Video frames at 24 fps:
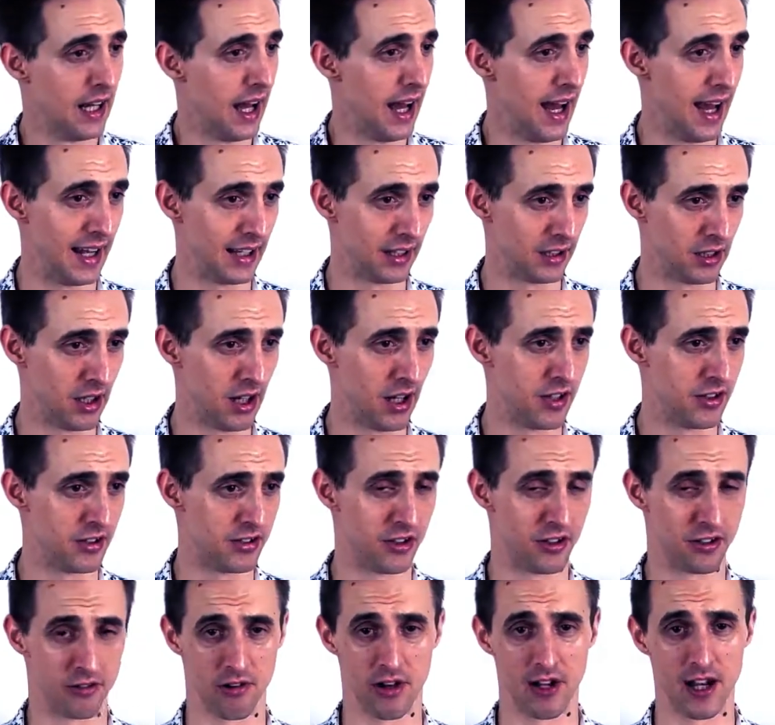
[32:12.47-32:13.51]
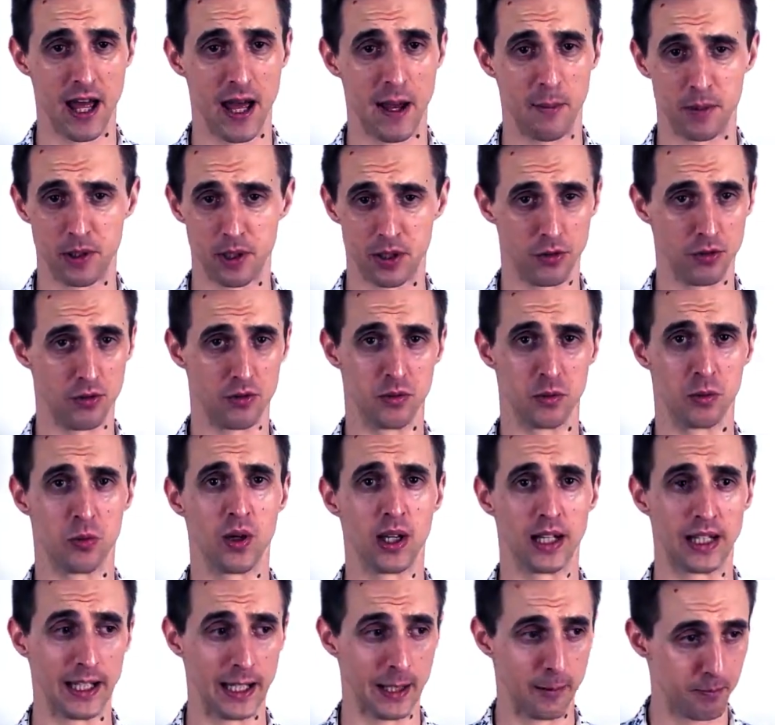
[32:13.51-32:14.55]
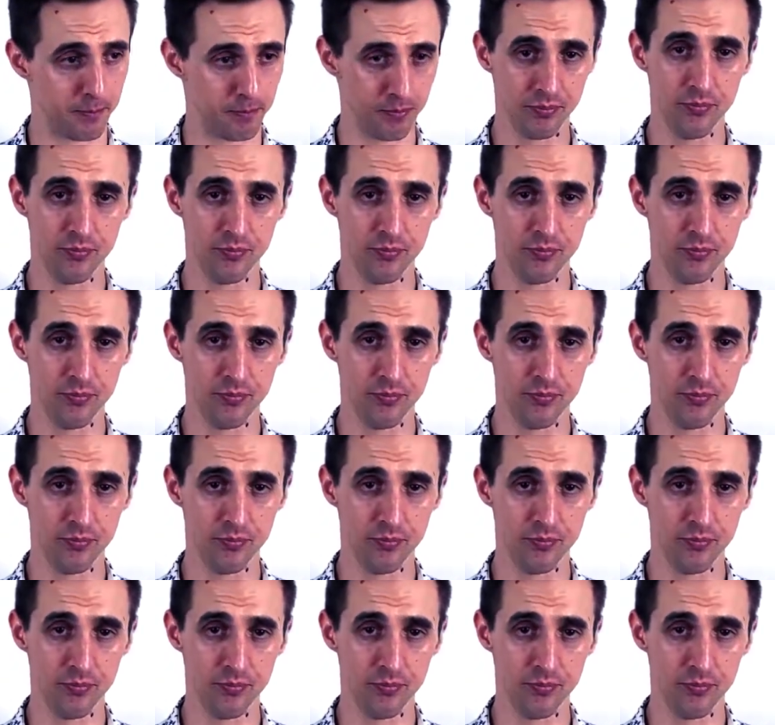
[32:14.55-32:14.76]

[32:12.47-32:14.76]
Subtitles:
and clients that are unhappy, you lose them quickly.